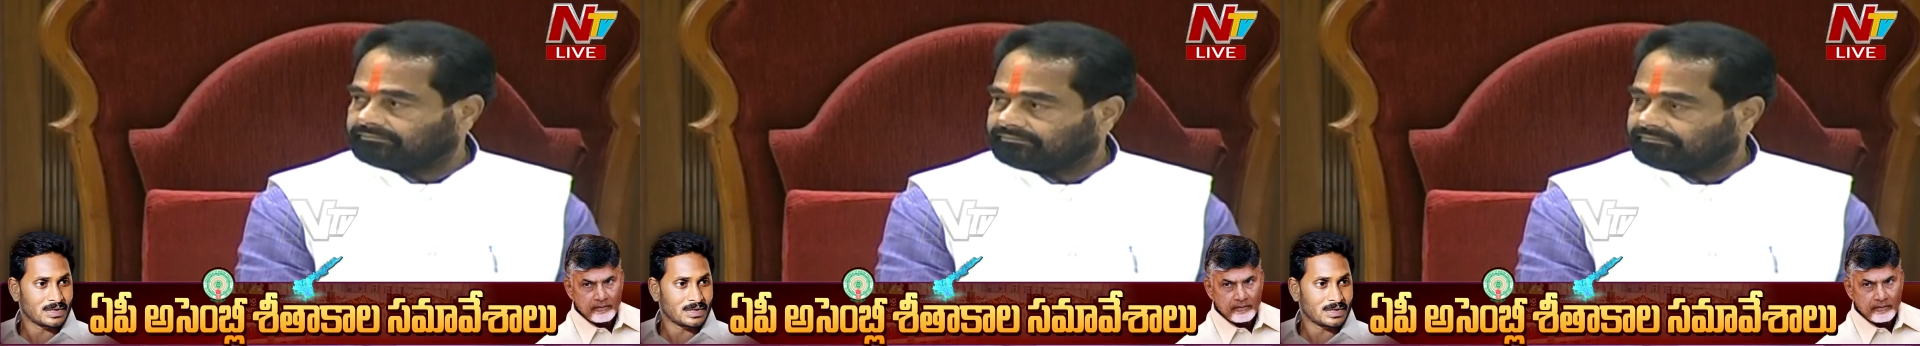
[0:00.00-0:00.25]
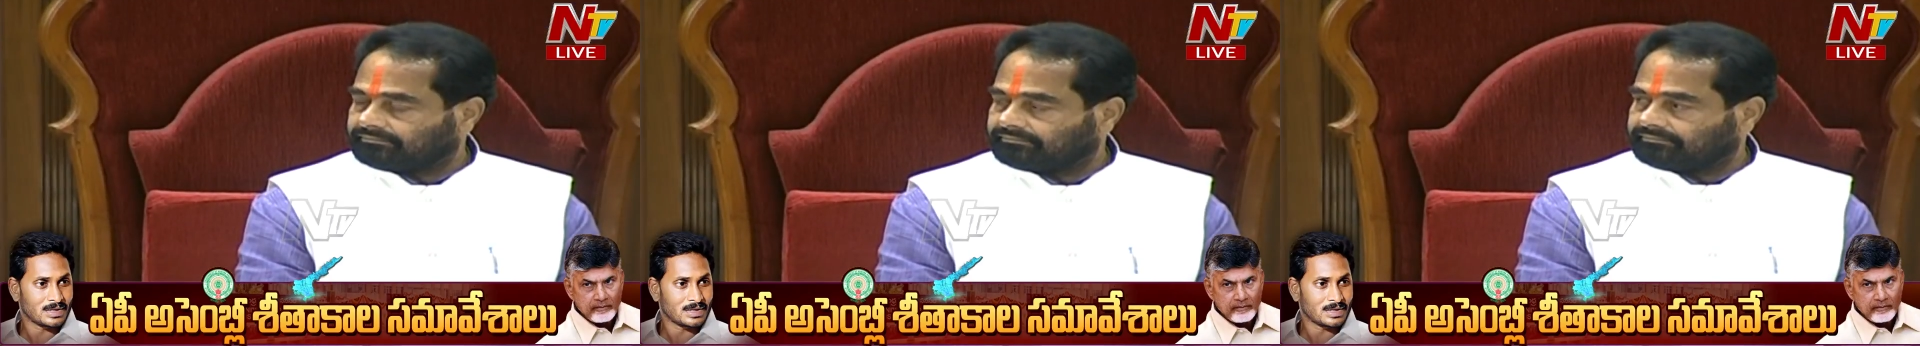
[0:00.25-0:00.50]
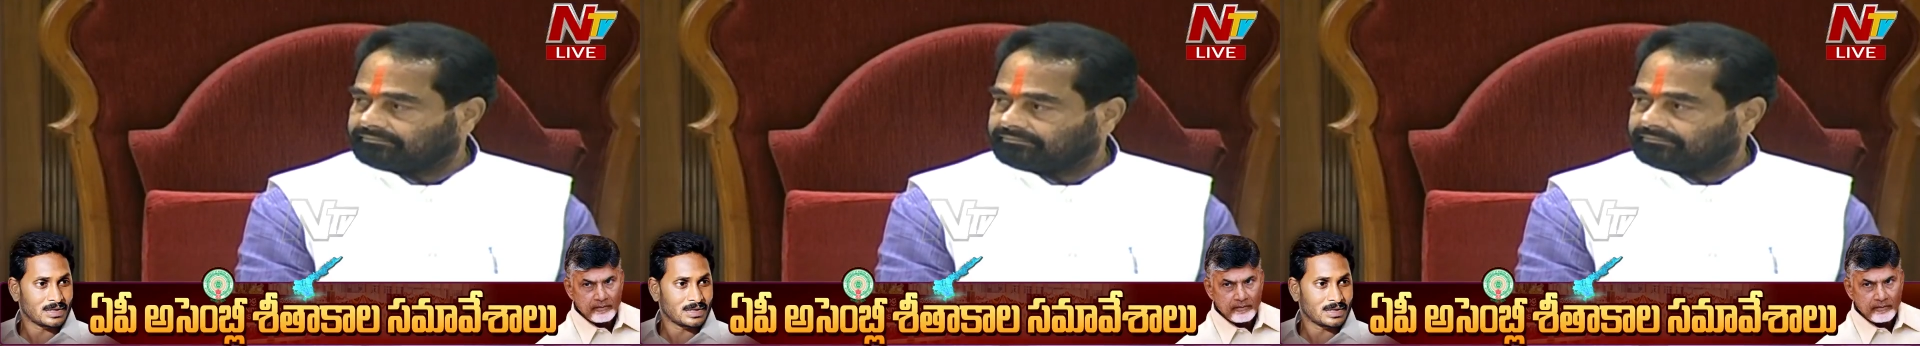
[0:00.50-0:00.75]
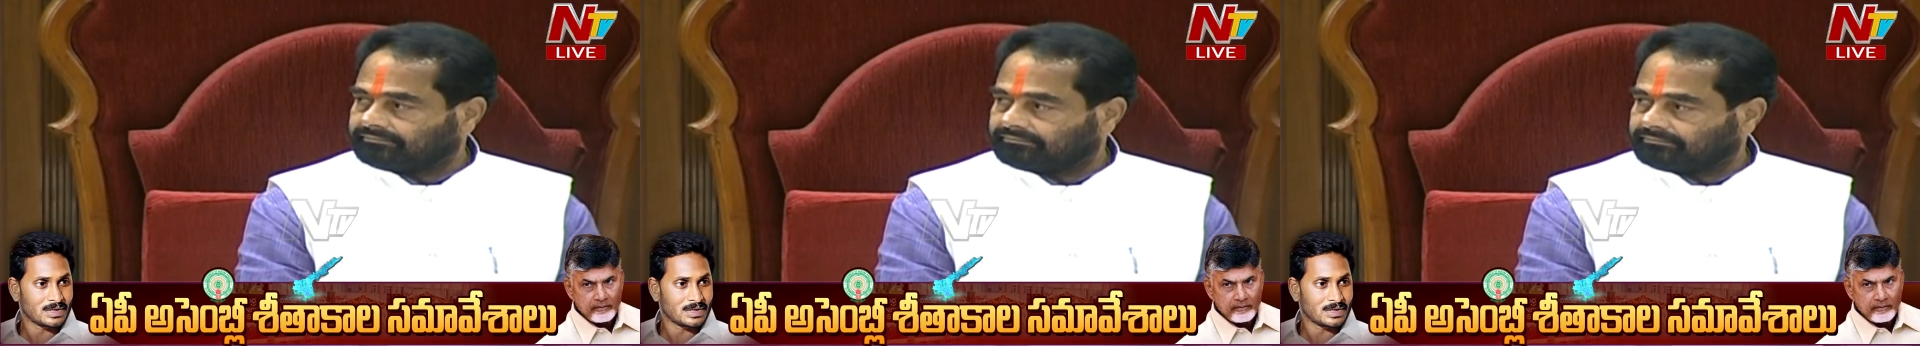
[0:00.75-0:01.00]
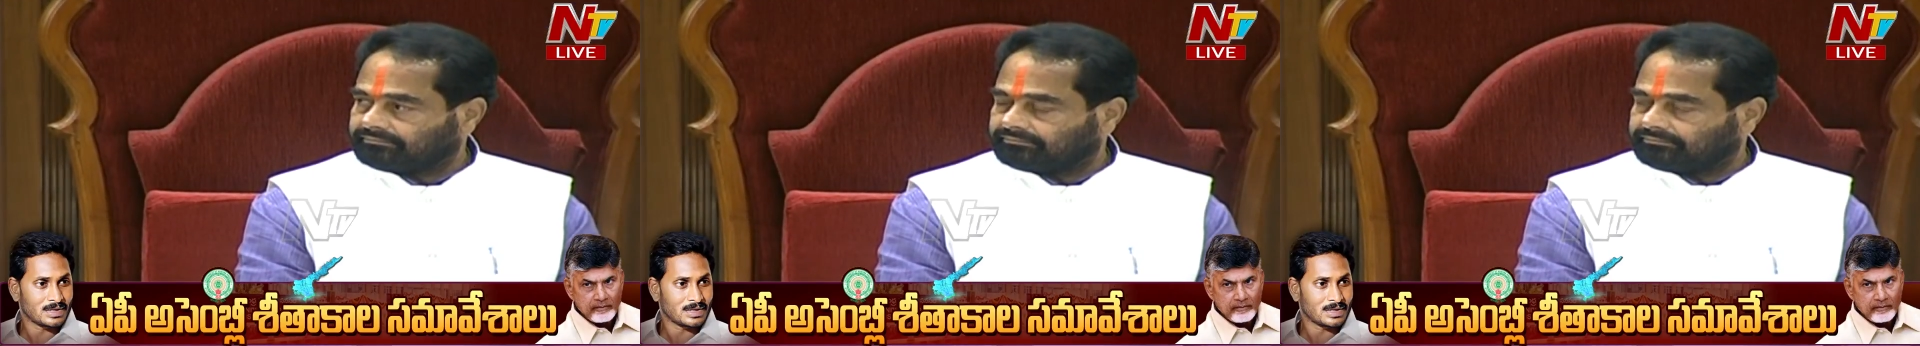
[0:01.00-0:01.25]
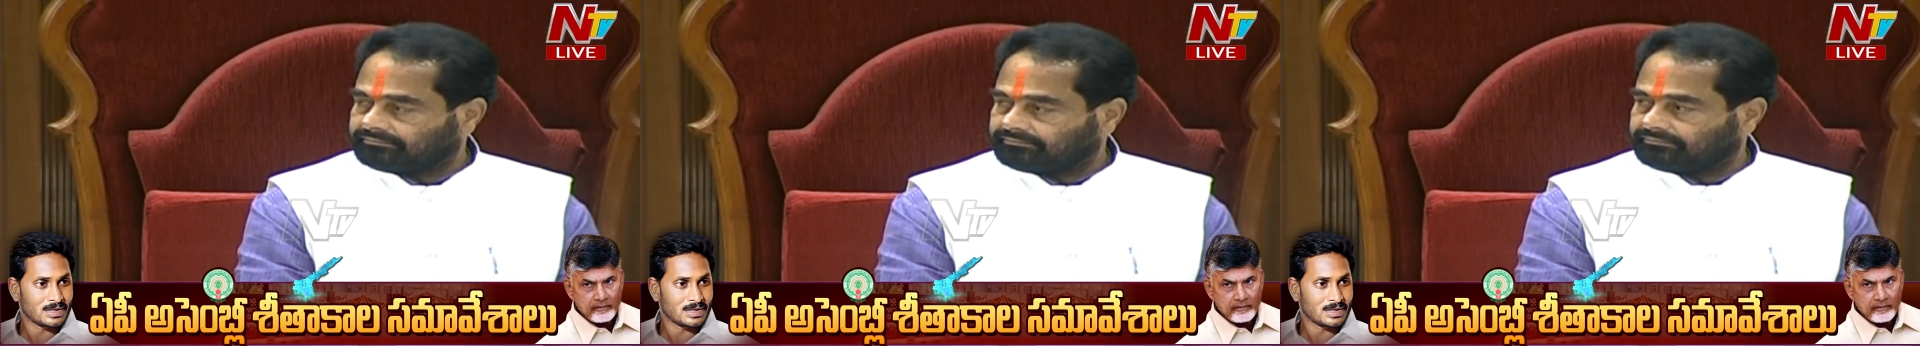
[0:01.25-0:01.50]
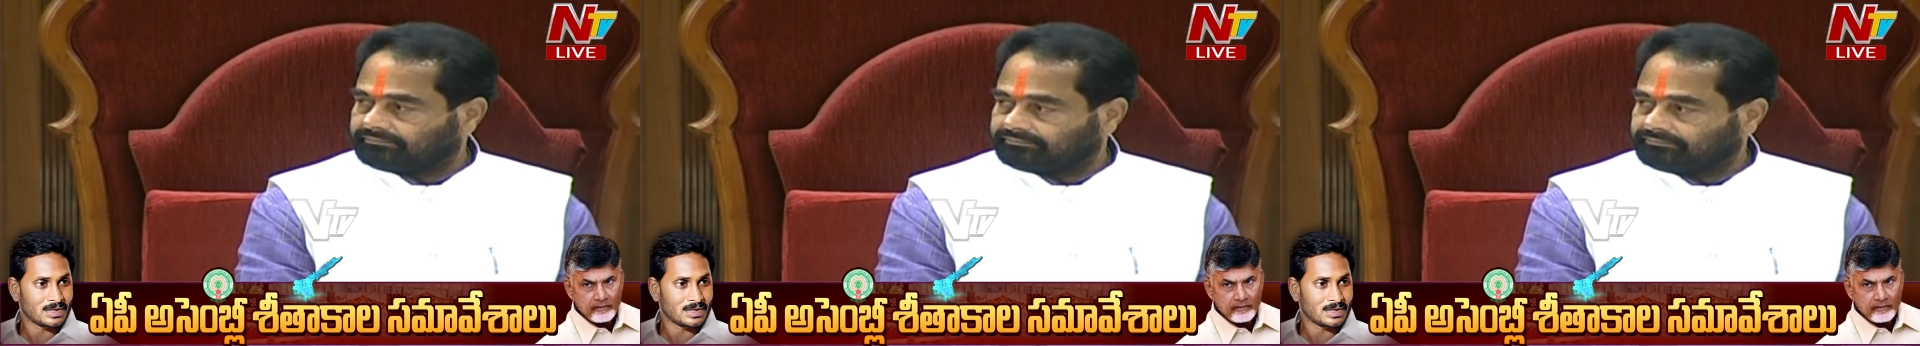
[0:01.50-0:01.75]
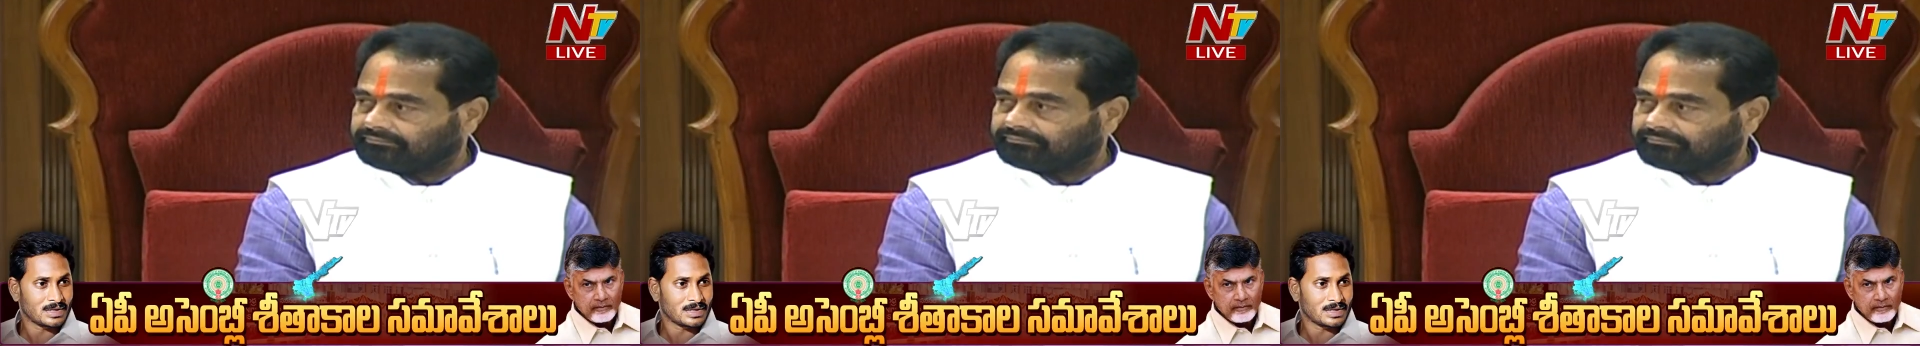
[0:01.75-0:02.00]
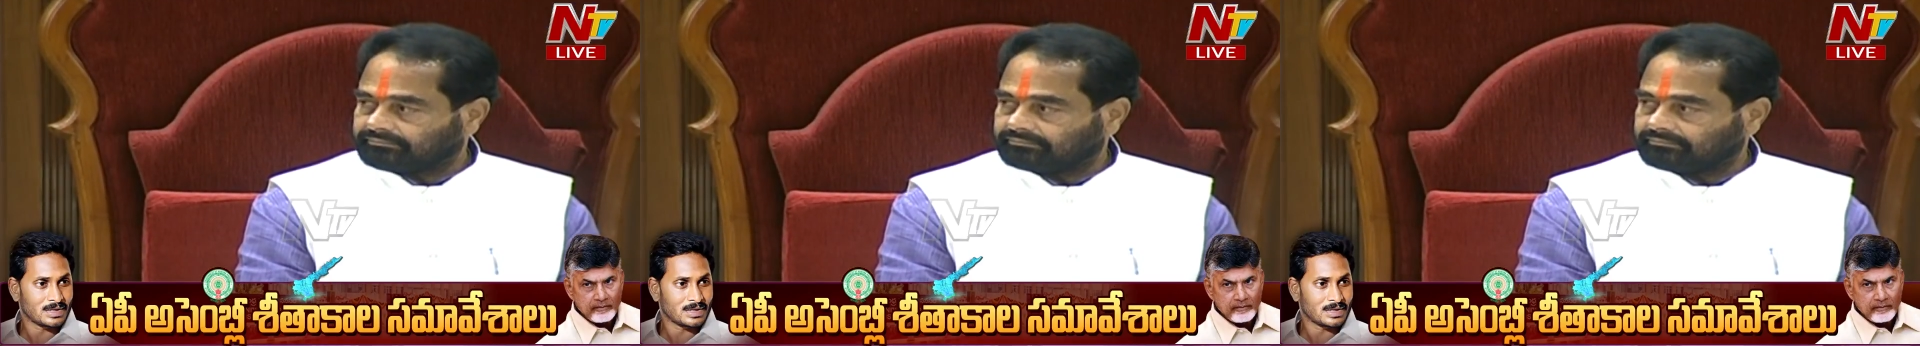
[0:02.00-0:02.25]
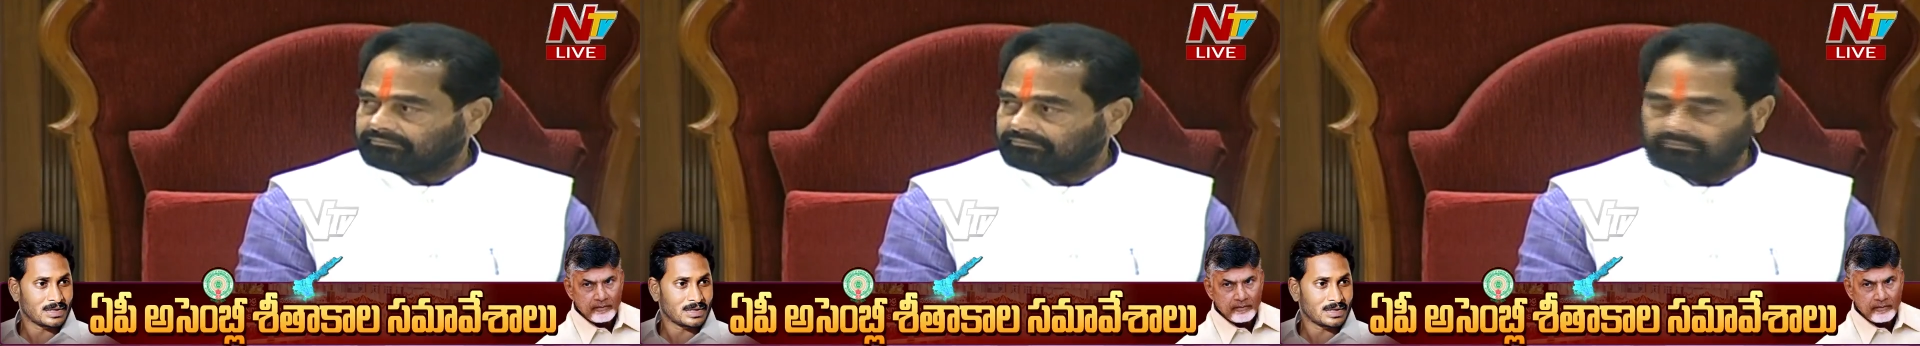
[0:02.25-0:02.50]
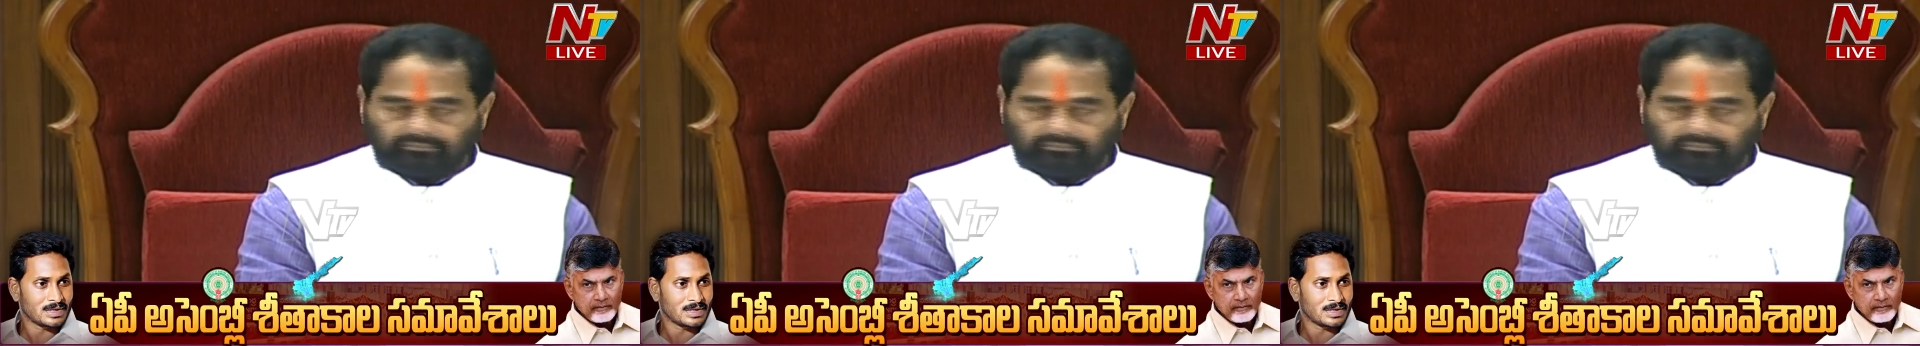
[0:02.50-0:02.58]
[no speech]